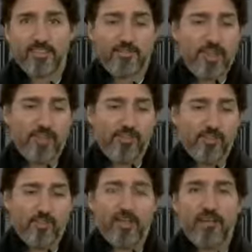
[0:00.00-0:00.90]
to make
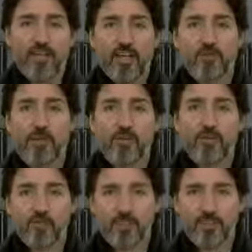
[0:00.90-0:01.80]
sure we're leaving a better
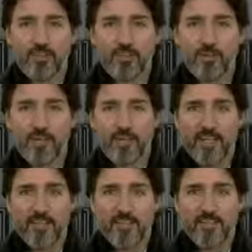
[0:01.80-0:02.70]
world to our
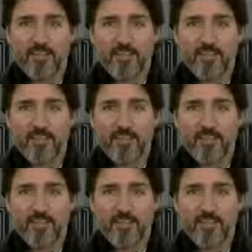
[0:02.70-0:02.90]
kids